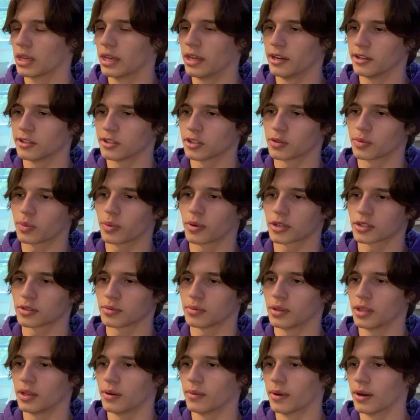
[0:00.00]
And it just works
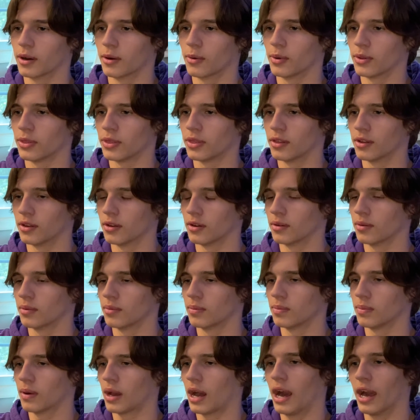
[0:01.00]
really well with the
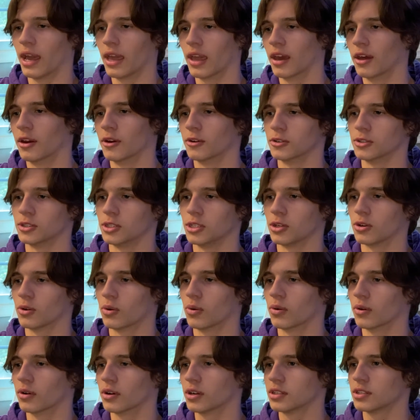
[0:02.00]
high energy
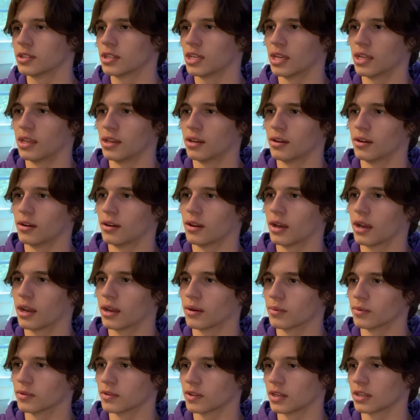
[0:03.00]
chorus, and
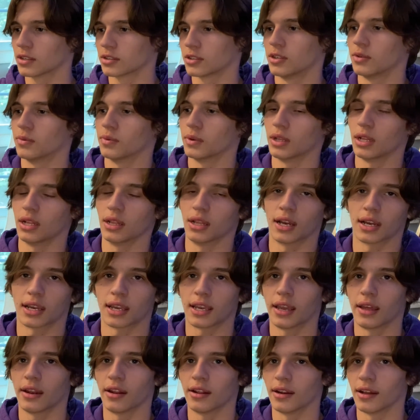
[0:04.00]
I was actually really
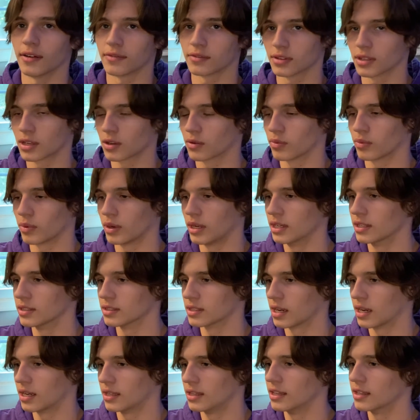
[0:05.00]
lucky I didn't have to like
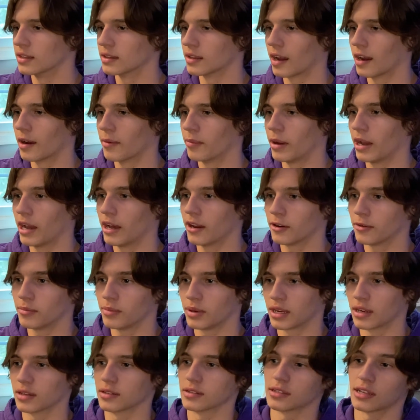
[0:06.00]
redesign the entire pattern
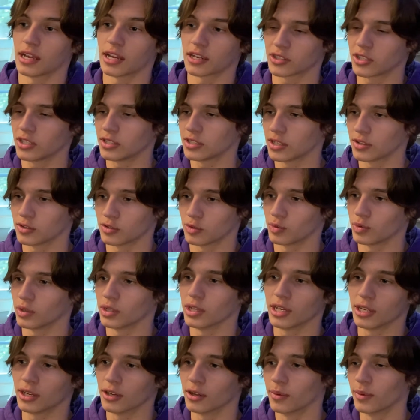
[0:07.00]
because it actually sounds
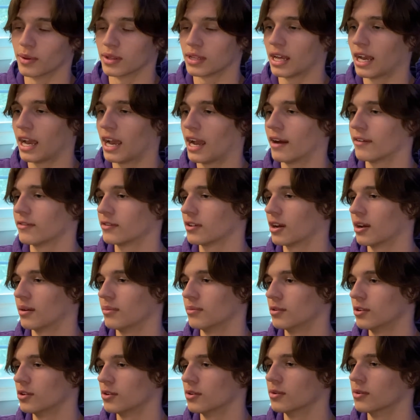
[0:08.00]
really good with the
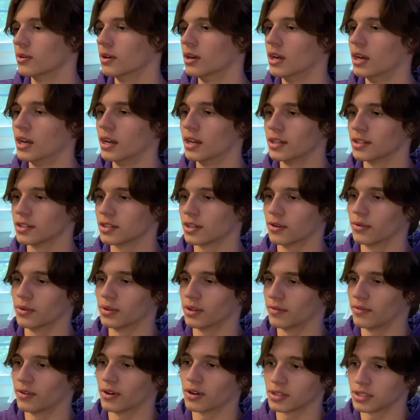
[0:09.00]
halftime too. So in
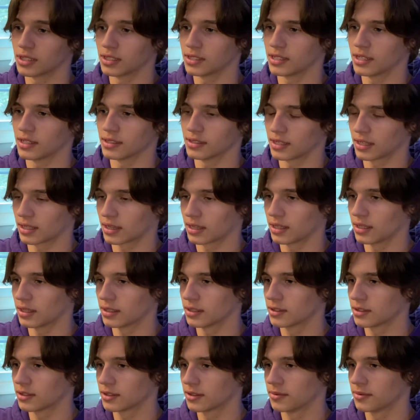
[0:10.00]
the verse it sounds like this.